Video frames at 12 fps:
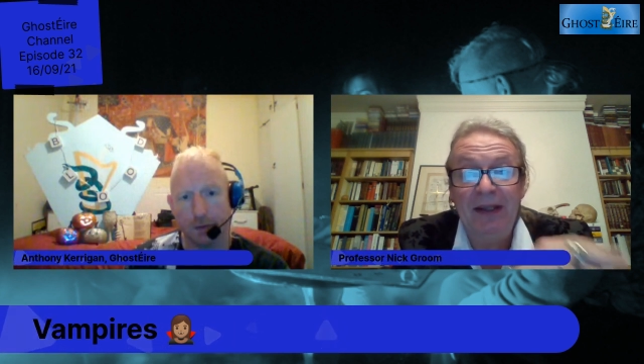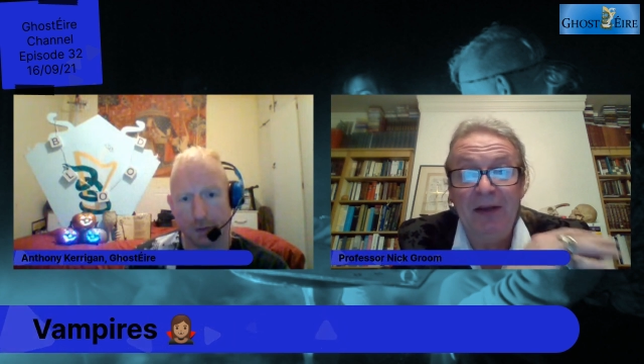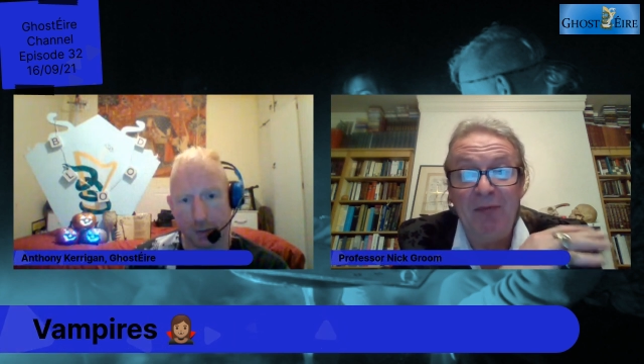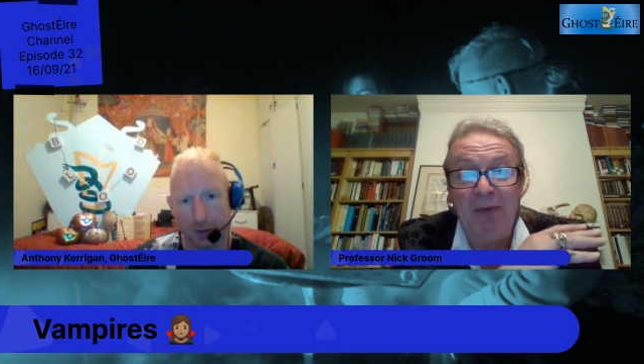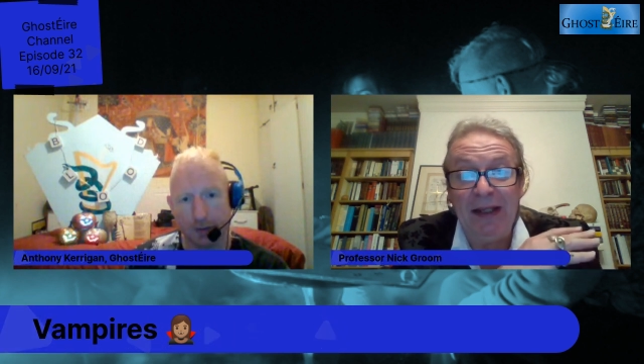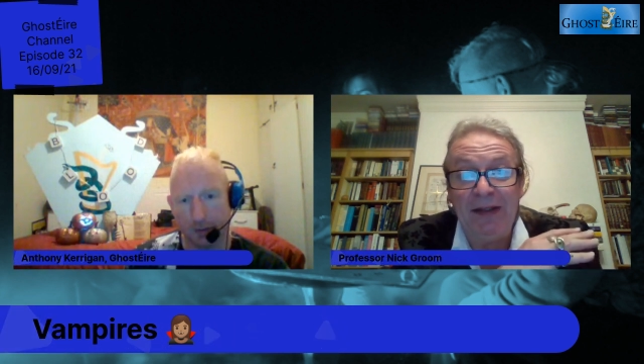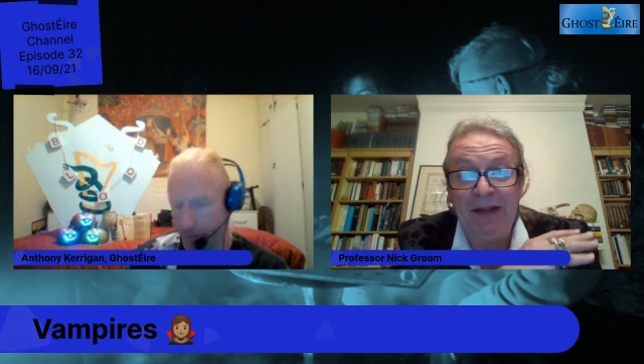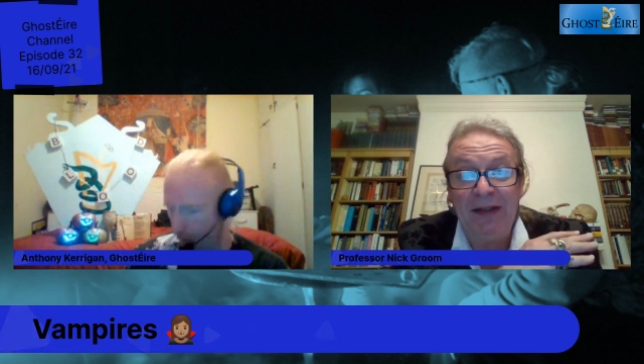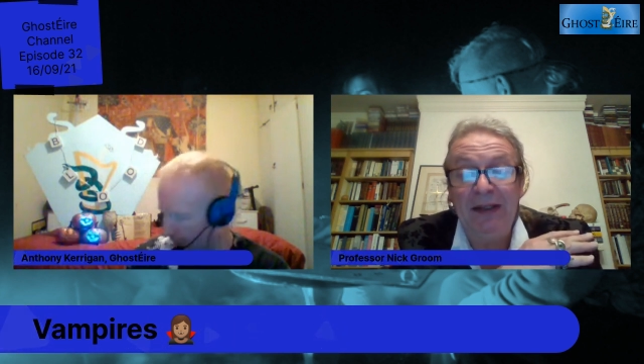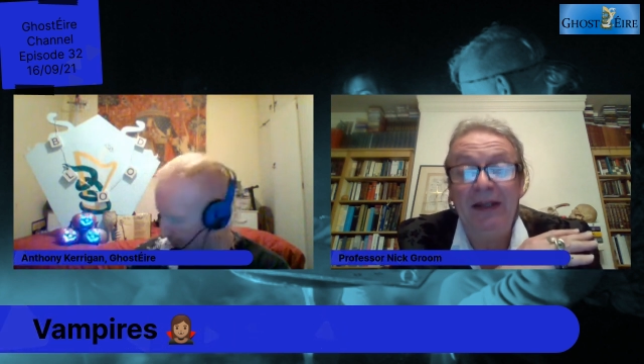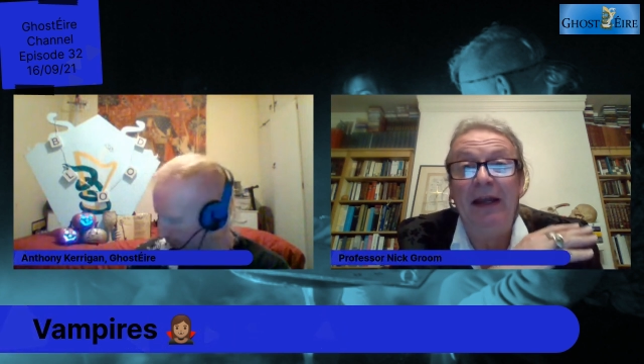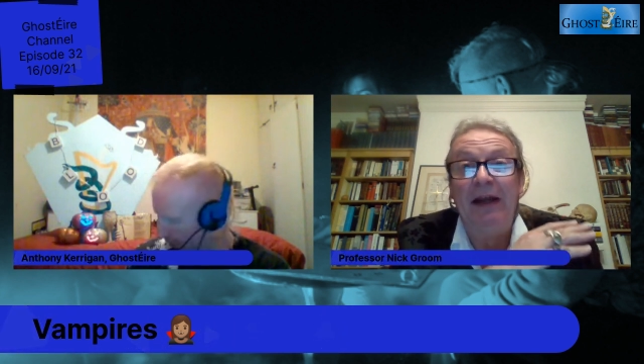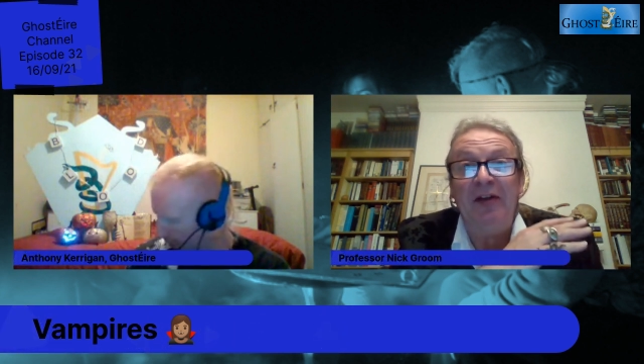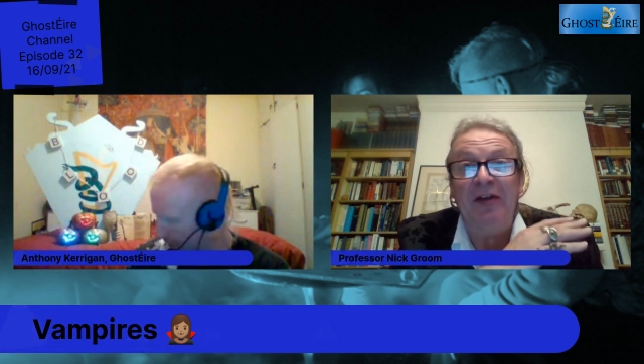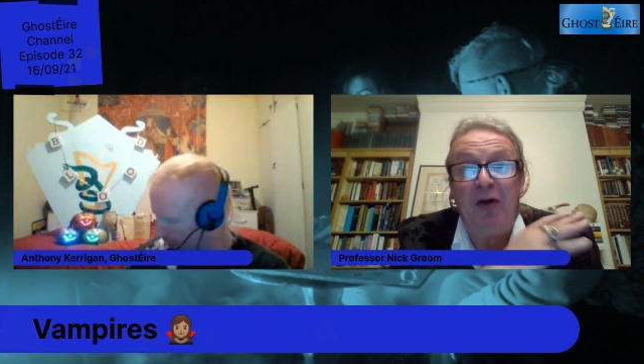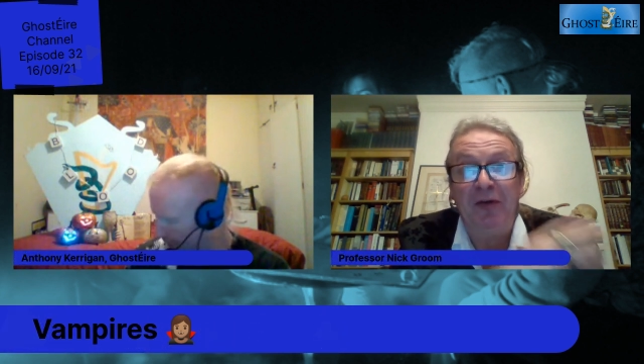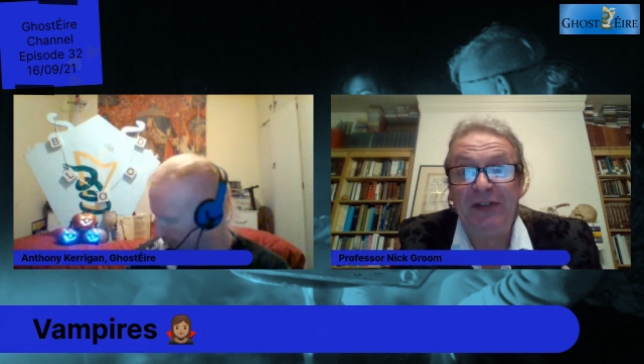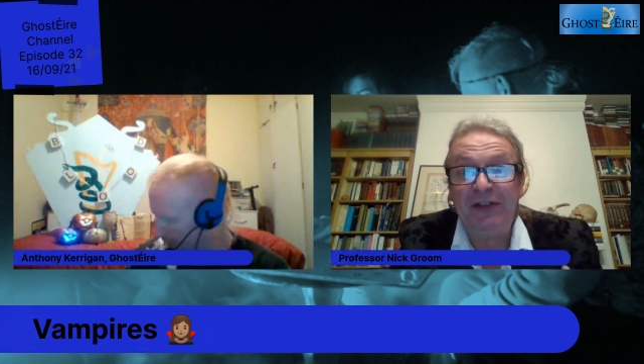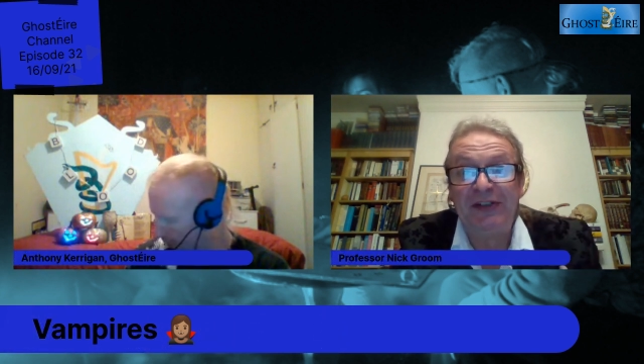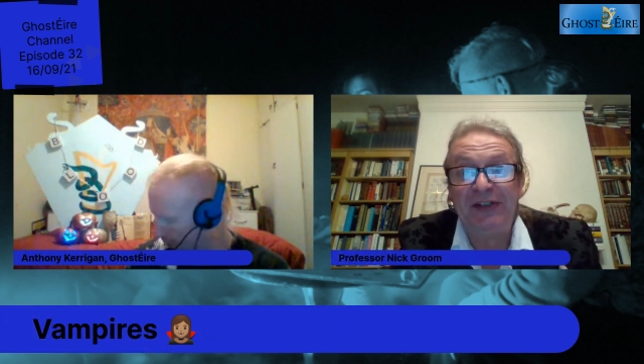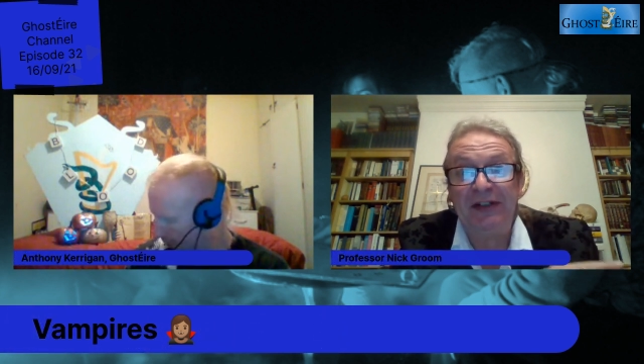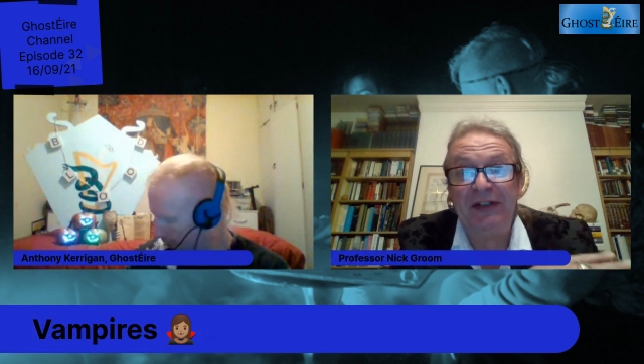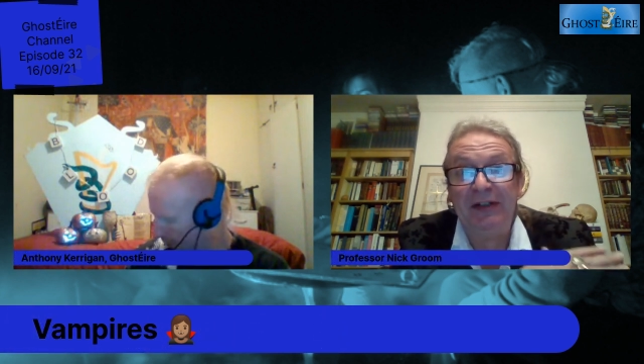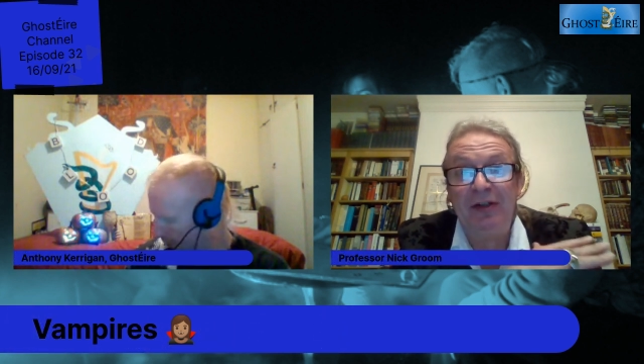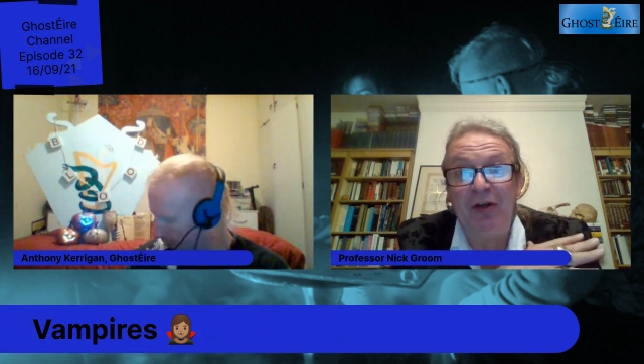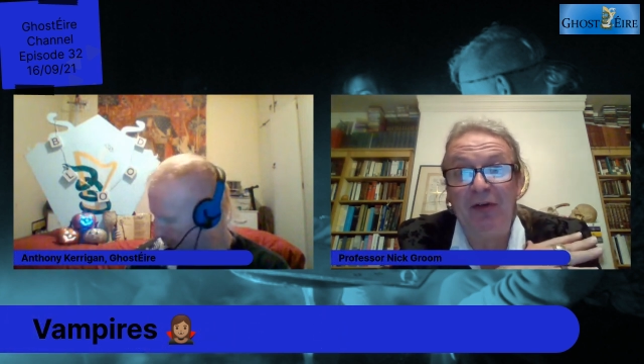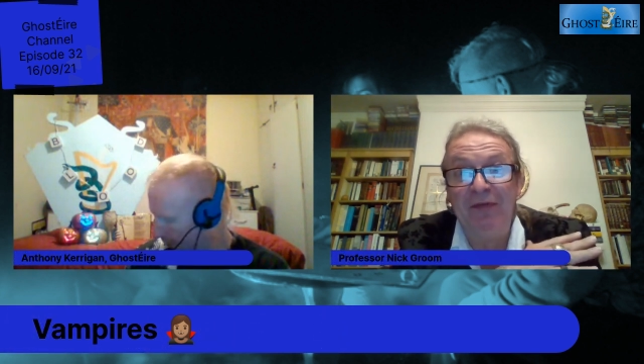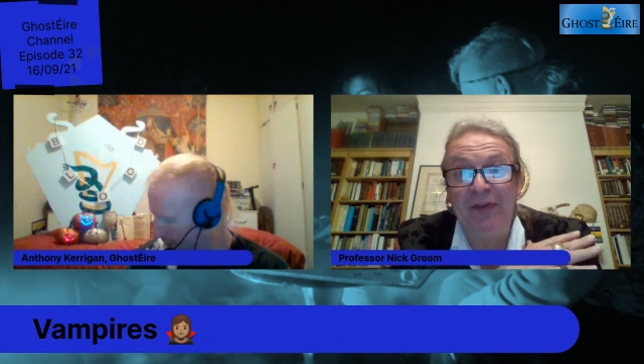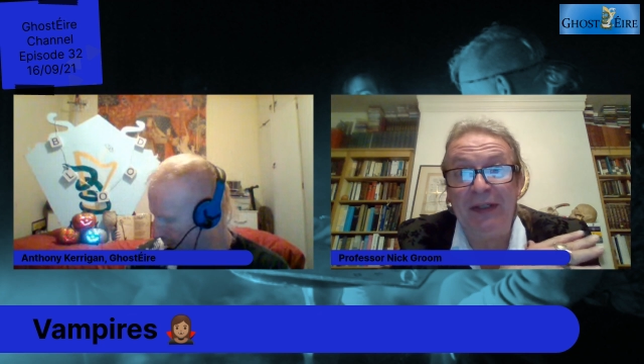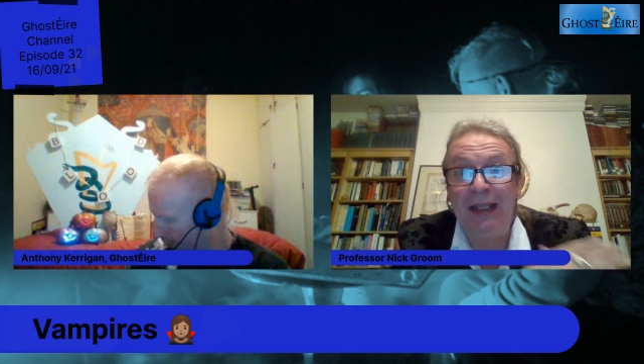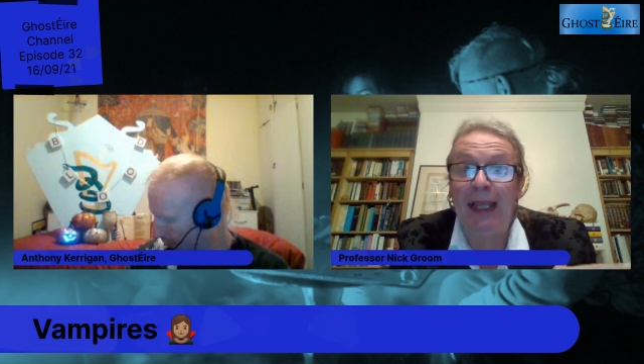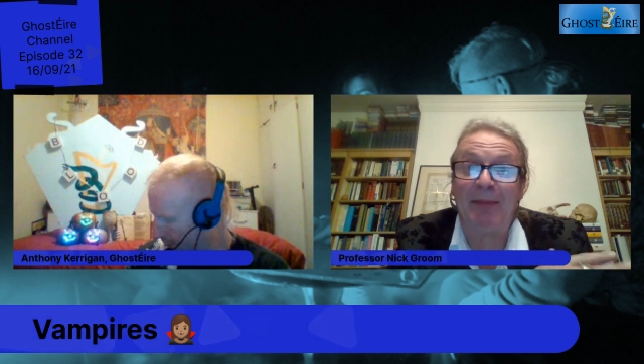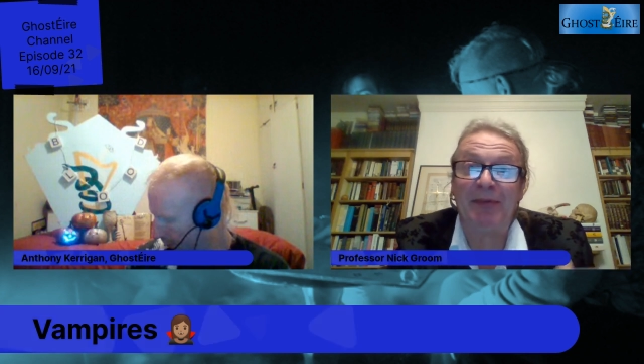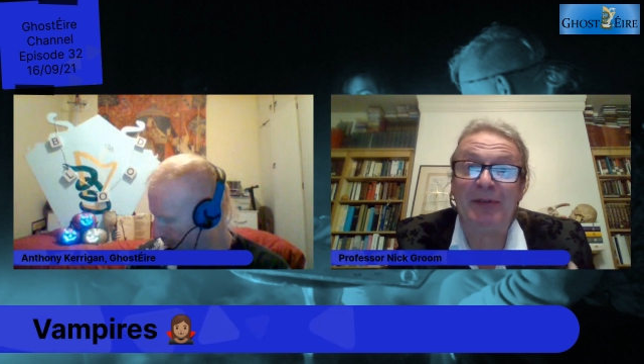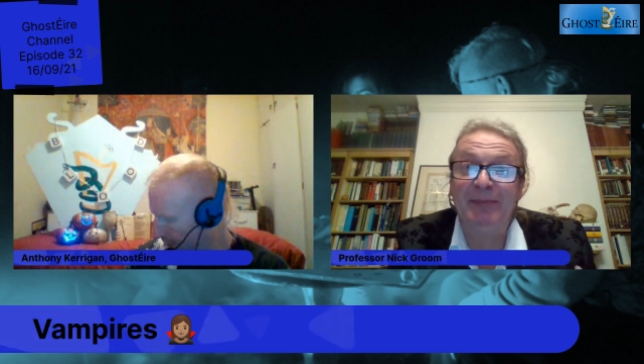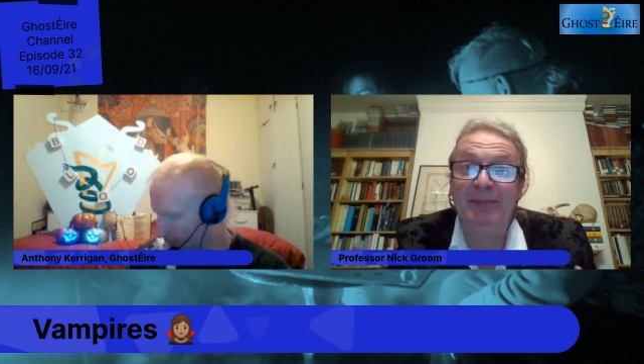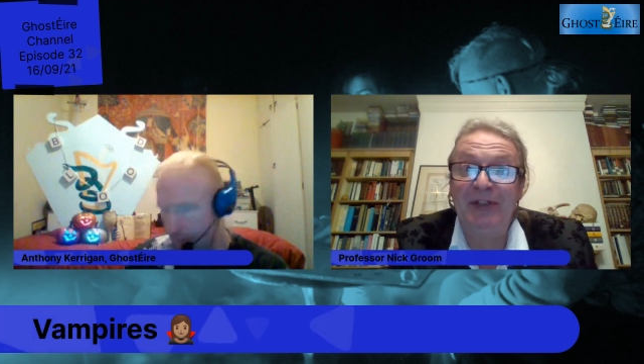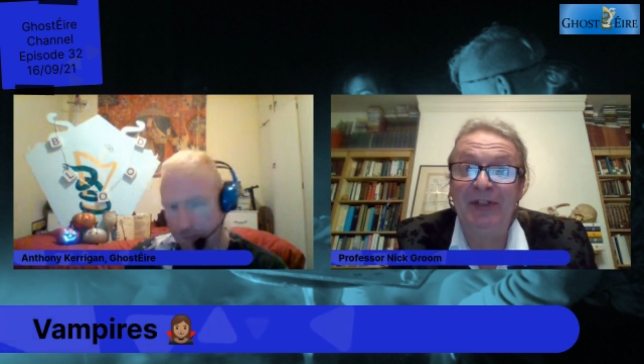when an officer of the Habsburg